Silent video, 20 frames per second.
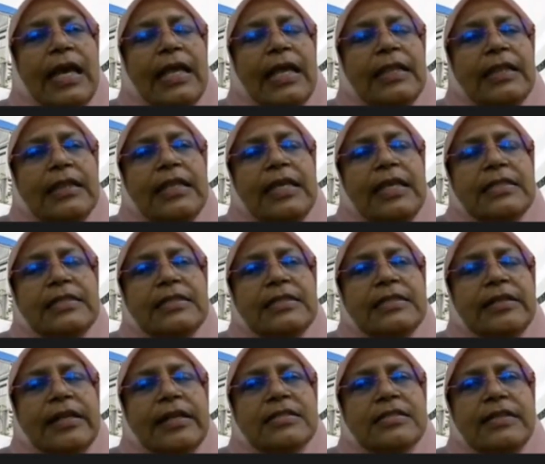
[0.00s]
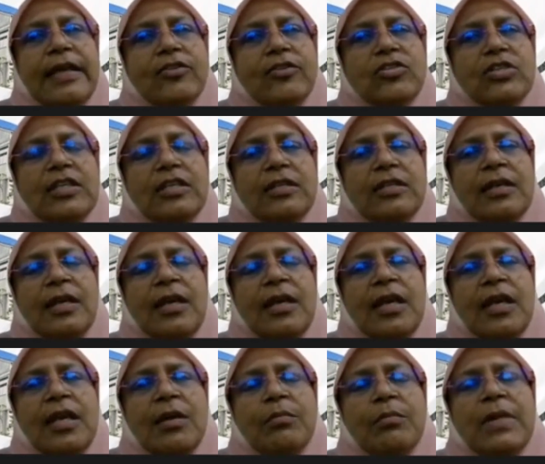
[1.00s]
And this transaction
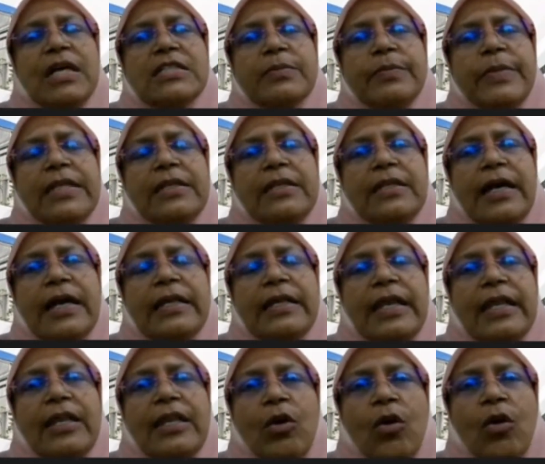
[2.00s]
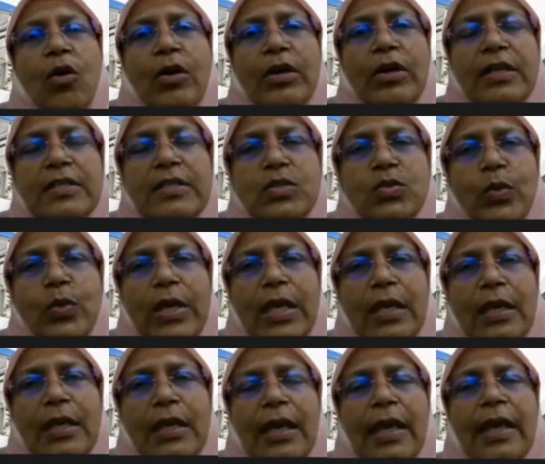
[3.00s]
must be done in honest
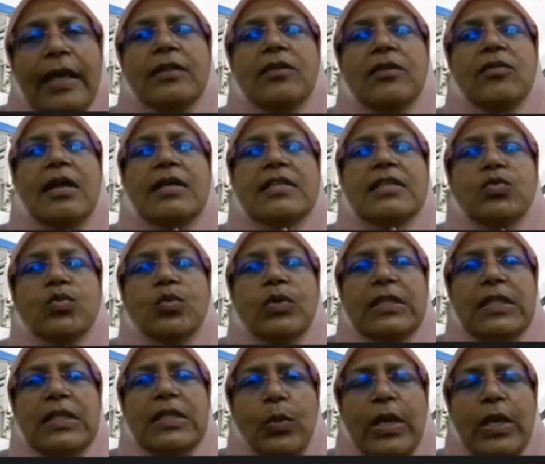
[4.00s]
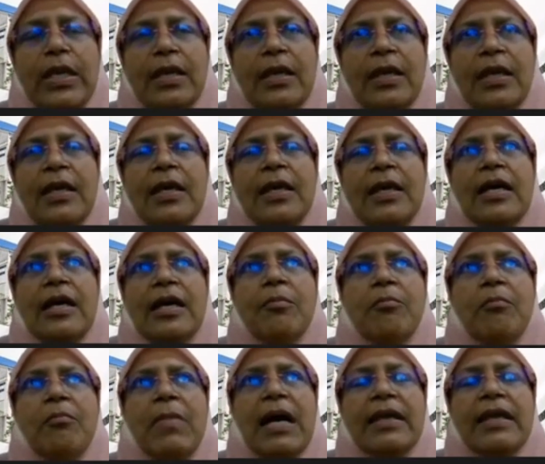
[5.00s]
way and trustworthy way.
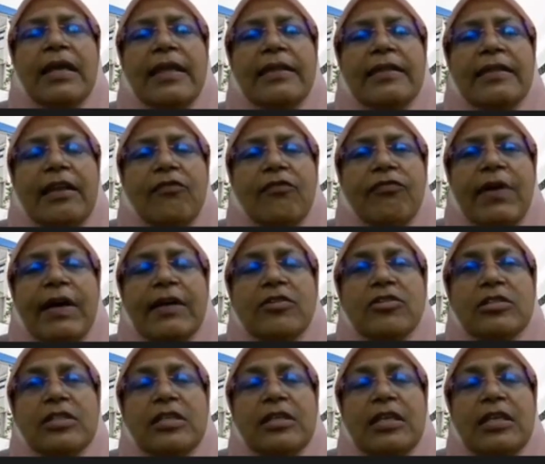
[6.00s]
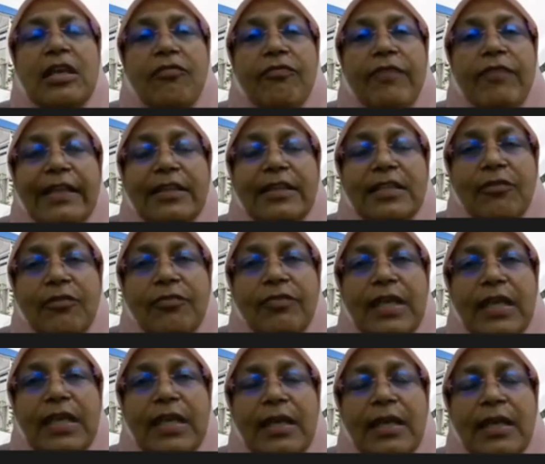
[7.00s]
A market that functions
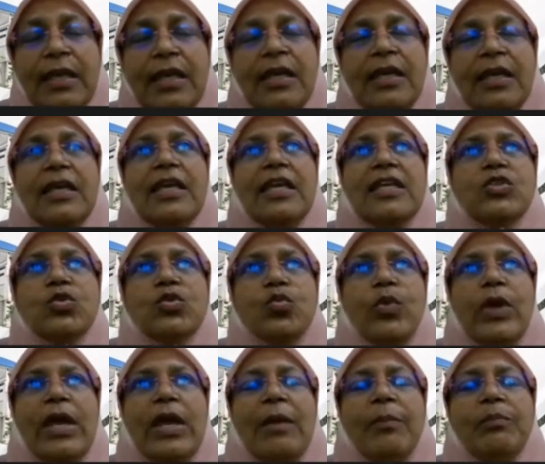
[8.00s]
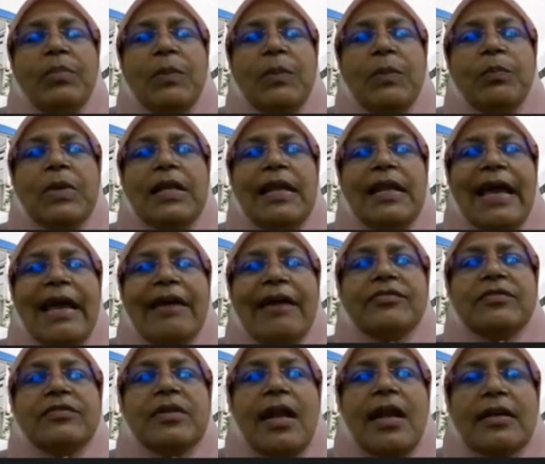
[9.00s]
effectively is where people
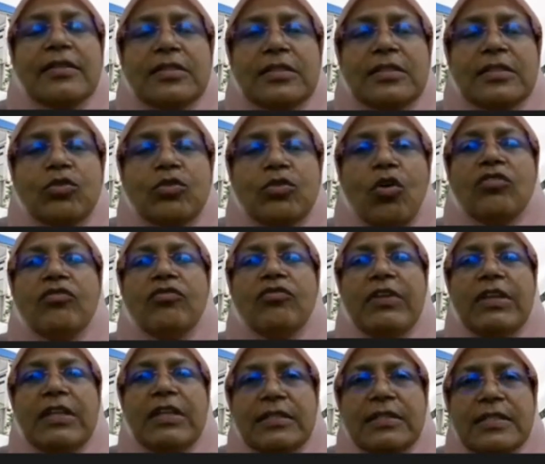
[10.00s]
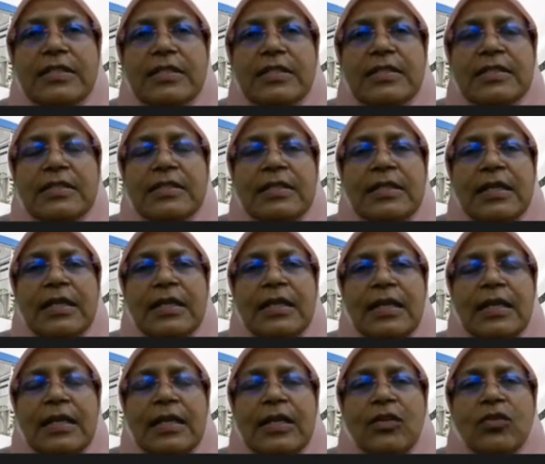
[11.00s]
have trust, confidence.
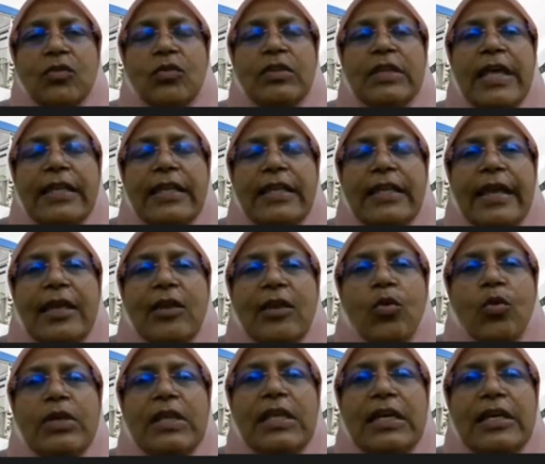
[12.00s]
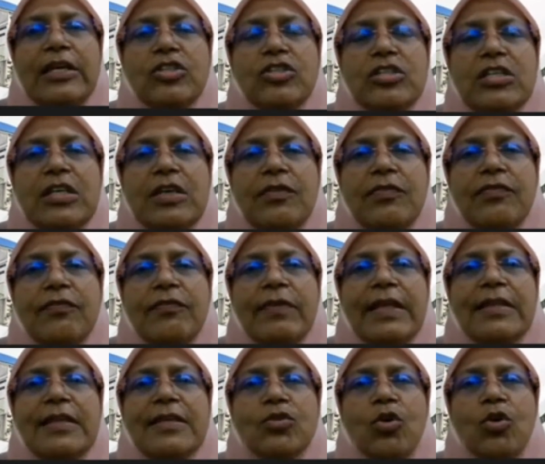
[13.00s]
So that can only achieve
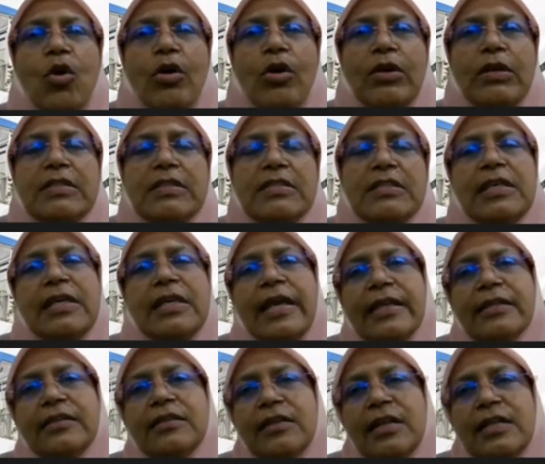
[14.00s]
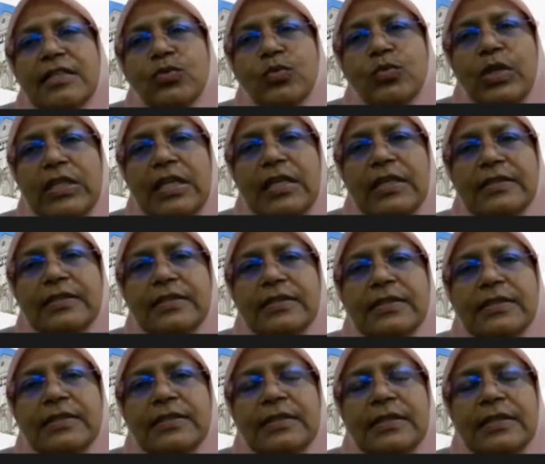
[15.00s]
when there's honesty and
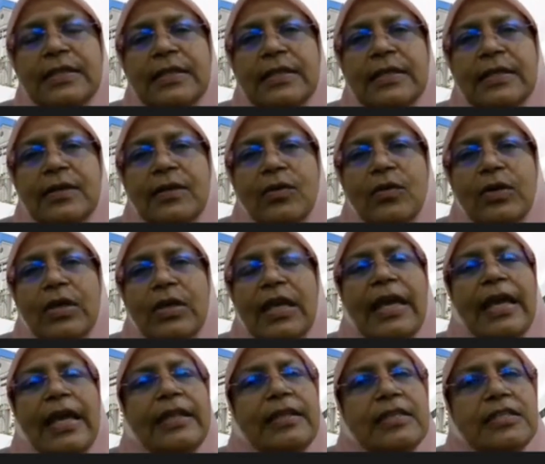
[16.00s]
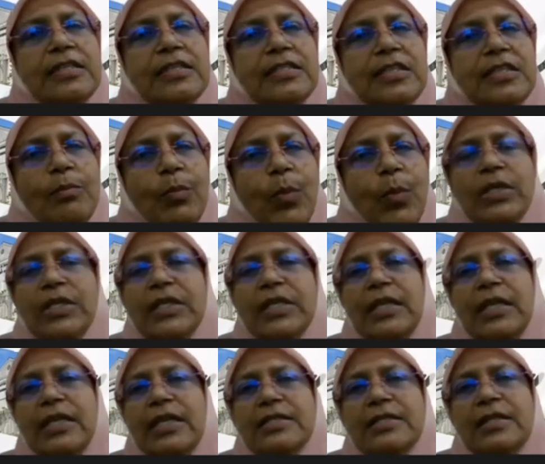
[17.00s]
trustworthiness. Okay, and this is
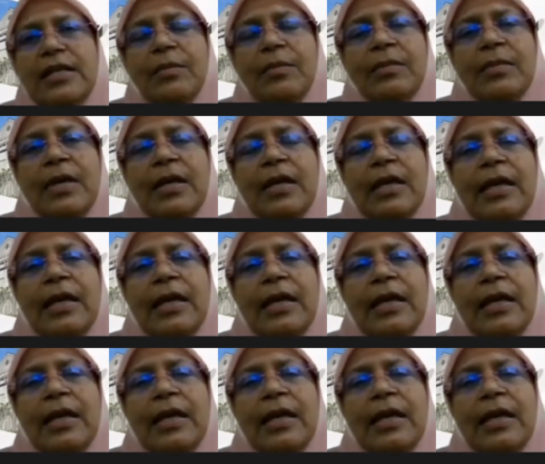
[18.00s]
important in Islam.